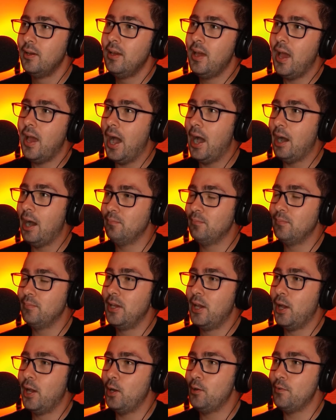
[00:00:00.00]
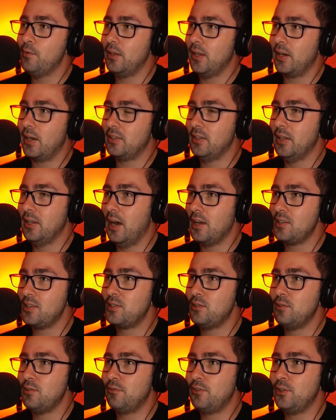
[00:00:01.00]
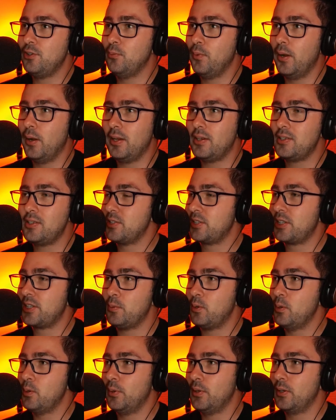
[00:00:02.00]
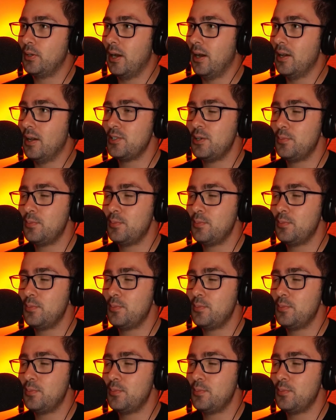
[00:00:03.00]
over the last few weeks, just coming on podcasts.